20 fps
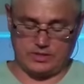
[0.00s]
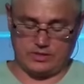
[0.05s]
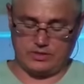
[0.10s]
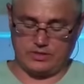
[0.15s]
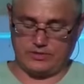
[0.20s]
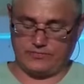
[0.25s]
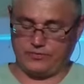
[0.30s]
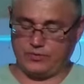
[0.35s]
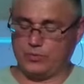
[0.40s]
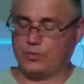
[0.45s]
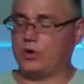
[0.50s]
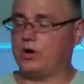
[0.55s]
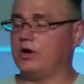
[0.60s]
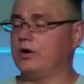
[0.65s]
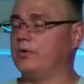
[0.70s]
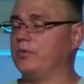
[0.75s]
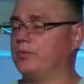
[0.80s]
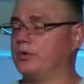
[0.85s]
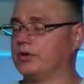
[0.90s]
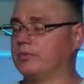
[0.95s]
if you
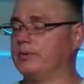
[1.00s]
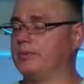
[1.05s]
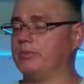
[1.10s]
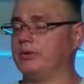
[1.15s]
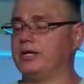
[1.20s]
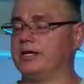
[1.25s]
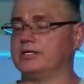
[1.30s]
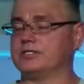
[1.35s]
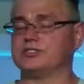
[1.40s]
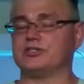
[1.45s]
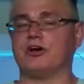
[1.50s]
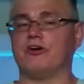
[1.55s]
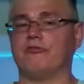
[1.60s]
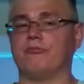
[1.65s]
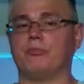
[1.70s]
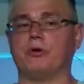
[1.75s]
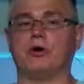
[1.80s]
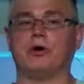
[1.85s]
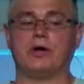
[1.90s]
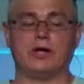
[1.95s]
want, we're going to be playing
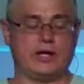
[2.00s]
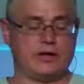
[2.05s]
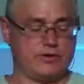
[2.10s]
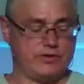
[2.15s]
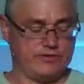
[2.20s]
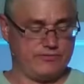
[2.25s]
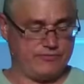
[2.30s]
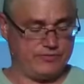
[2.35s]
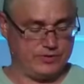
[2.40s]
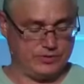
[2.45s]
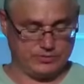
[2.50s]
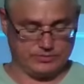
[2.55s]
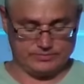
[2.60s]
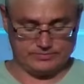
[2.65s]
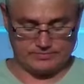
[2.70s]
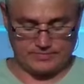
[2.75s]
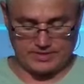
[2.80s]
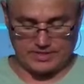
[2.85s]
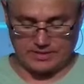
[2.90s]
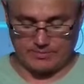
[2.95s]
softball out on the field.
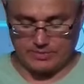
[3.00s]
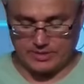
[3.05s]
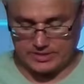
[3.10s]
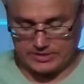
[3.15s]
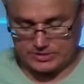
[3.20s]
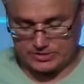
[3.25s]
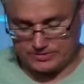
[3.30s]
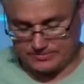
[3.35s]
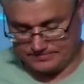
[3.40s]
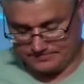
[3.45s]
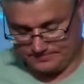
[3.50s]
God bless you.